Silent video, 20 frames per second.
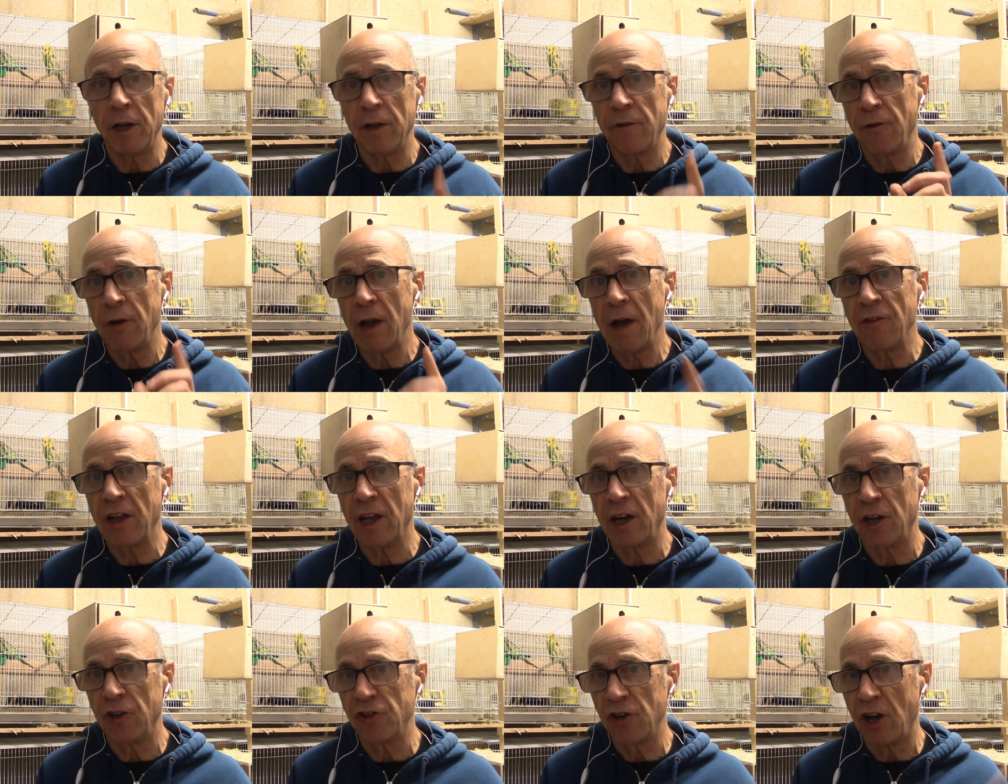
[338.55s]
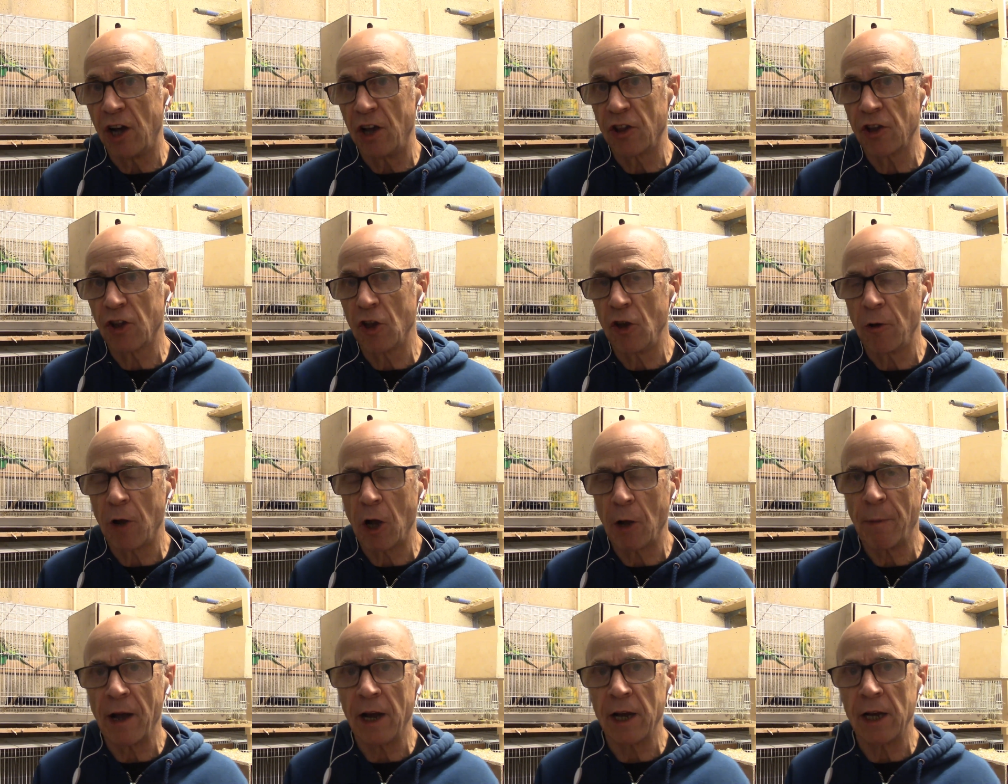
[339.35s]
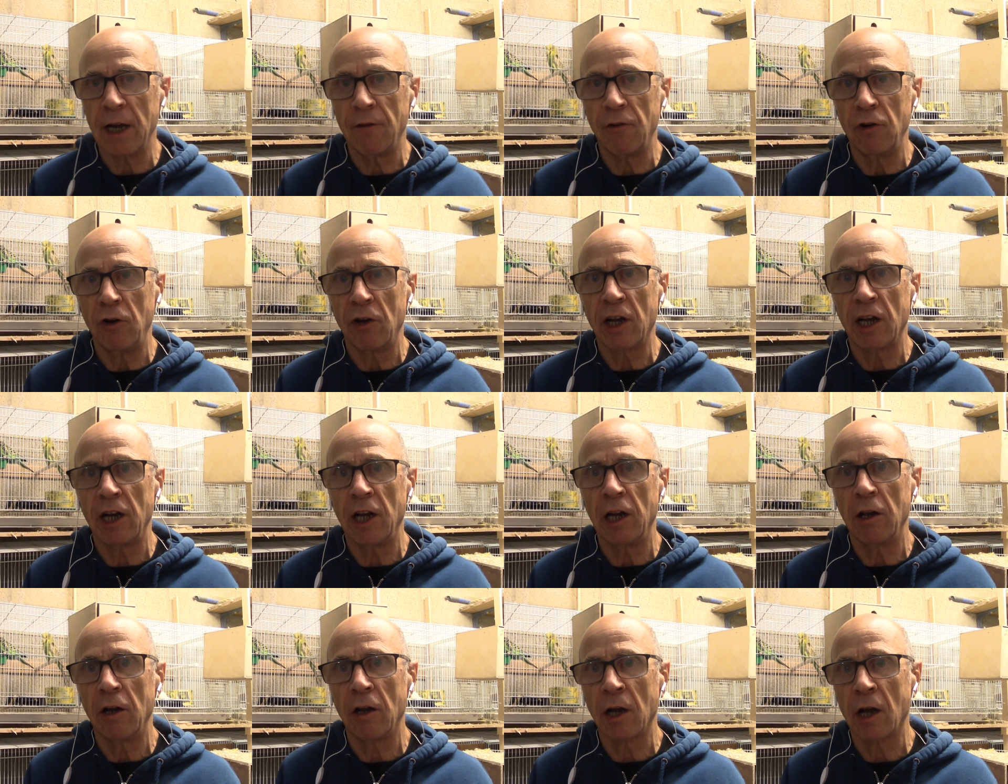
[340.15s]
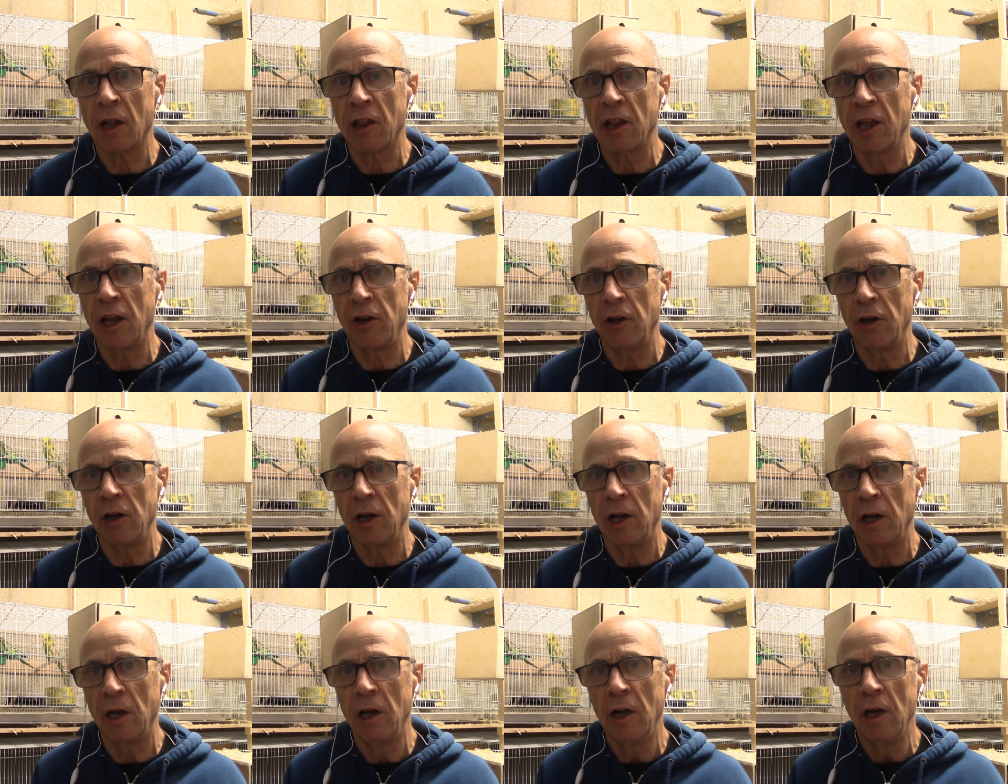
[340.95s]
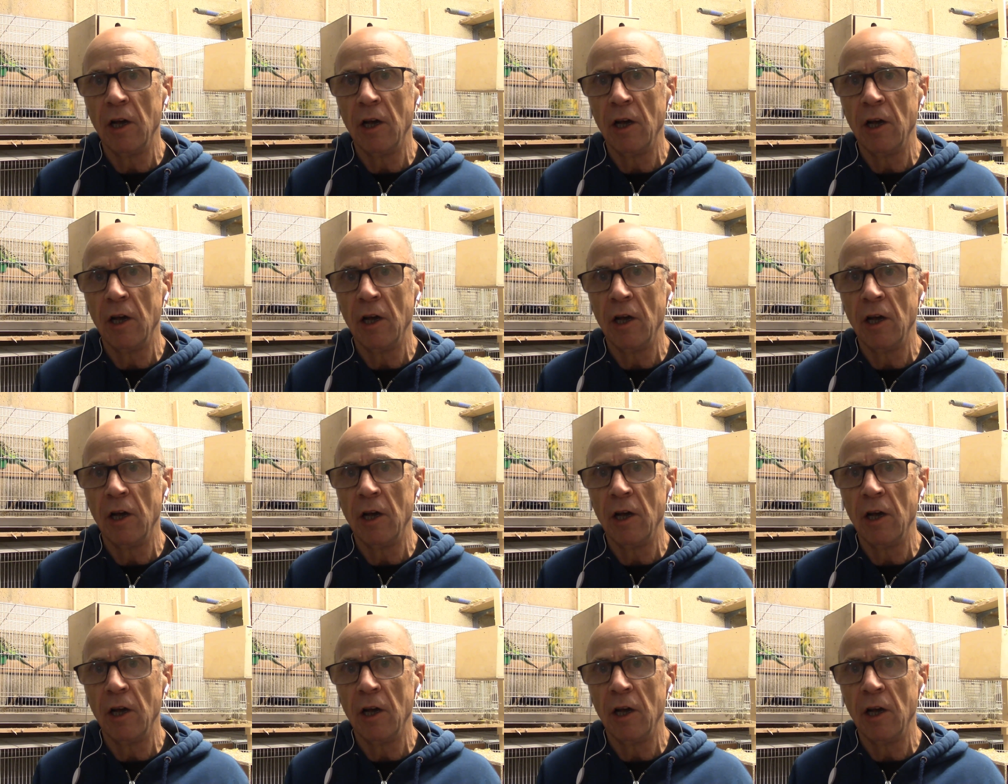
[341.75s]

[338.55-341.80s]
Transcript: If you haven't had a chance, do go back and have a look at it, like I said earlier.